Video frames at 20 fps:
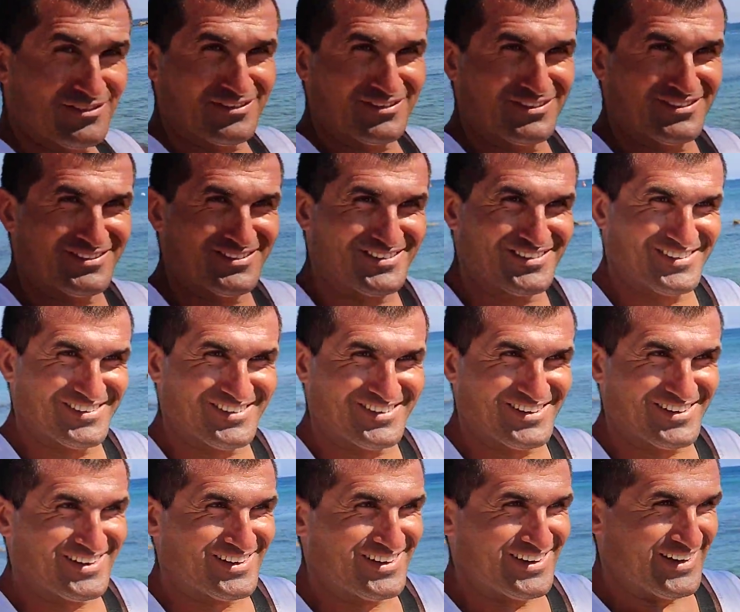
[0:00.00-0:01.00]
trust him. He's a
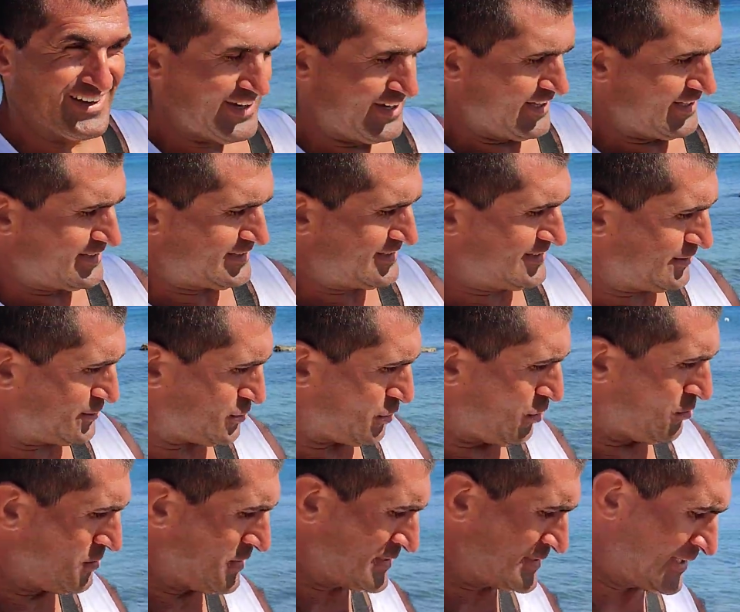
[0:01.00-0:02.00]
good guy. Oh, I've known yes. him for eight so
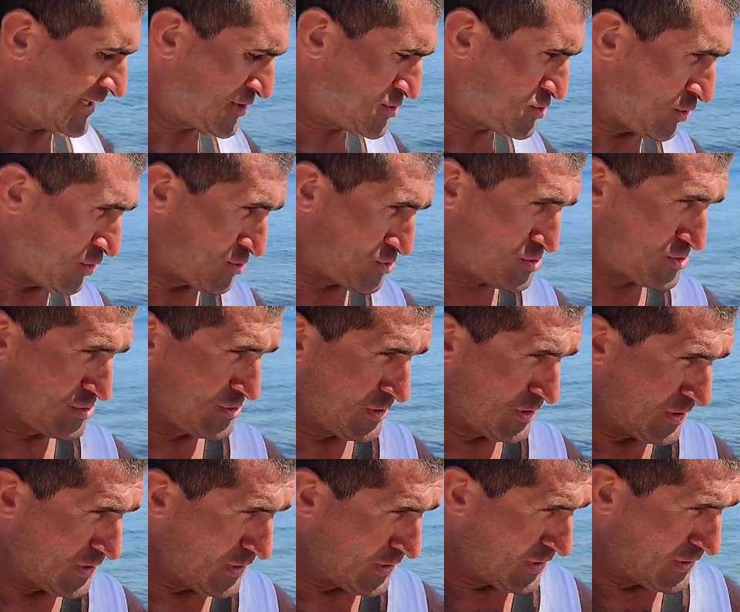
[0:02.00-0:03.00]
years. Mister He's George. All right.
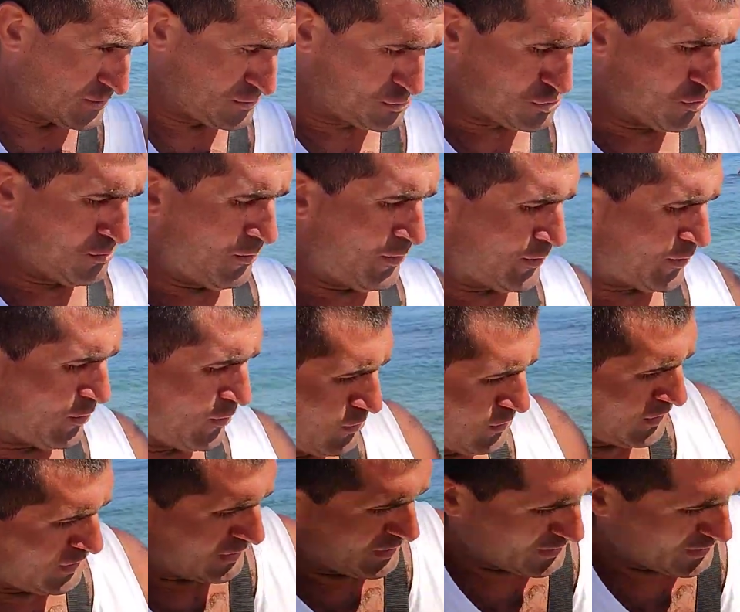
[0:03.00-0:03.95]
Oh, good. Tomorrow